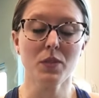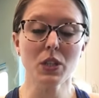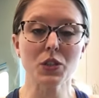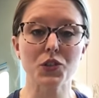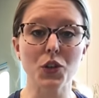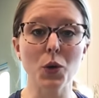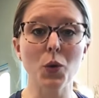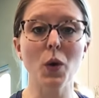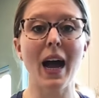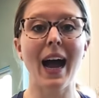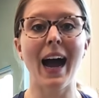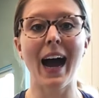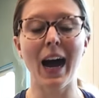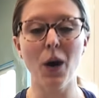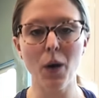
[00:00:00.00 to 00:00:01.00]
So
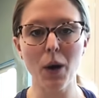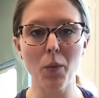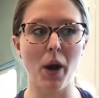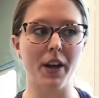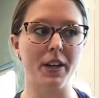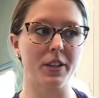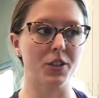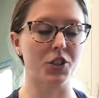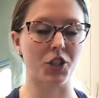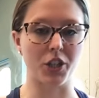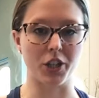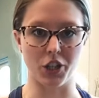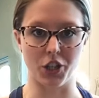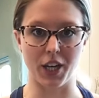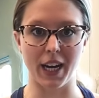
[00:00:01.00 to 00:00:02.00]
how I want you to
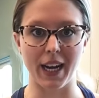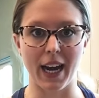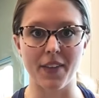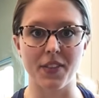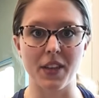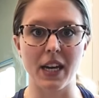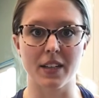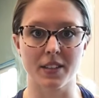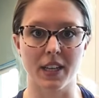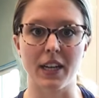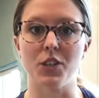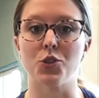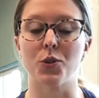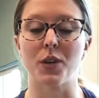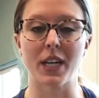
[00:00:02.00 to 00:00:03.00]
start looking at the SI
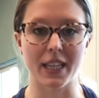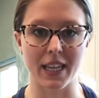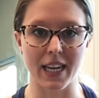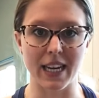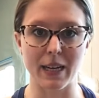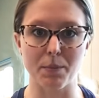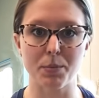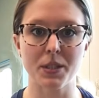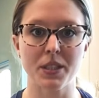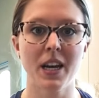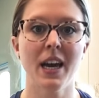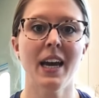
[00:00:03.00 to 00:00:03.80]
joint and the hips